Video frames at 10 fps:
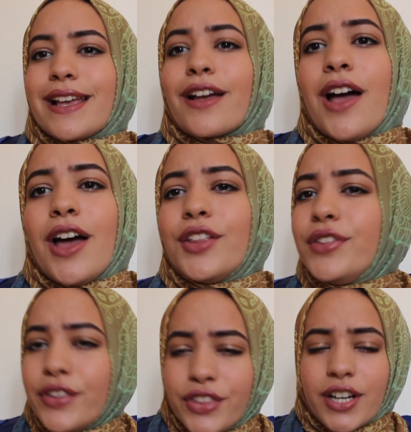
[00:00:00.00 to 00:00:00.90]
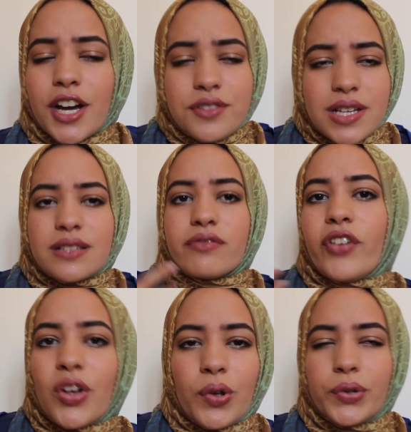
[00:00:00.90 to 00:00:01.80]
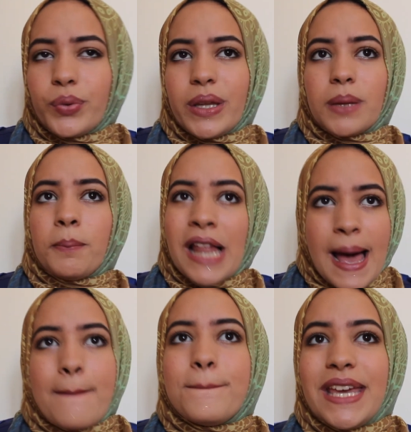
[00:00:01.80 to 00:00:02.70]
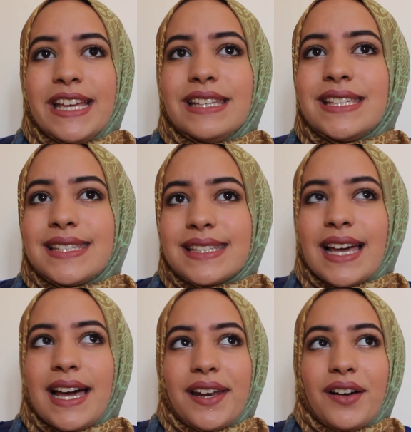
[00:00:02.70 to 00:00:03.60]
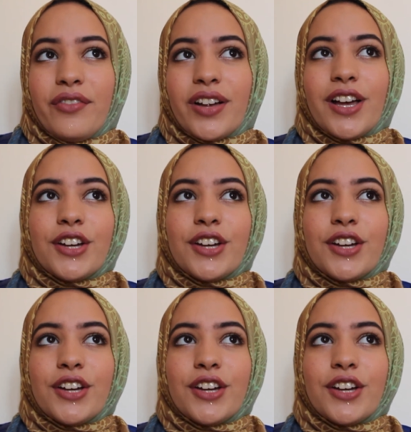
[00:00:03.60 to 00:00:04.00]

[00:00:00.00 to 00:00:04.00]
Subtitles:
Like the country is filled with plant-based kind of